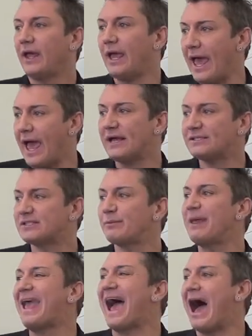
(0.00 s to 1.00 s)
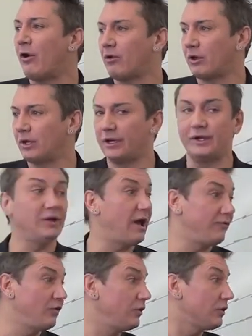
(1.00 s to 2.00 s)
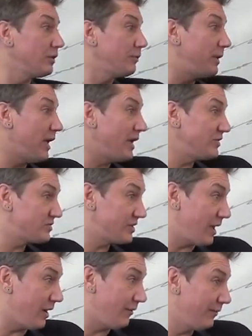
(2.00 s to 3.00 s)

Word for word: it has to be alkaline. Have you learned the pH scale?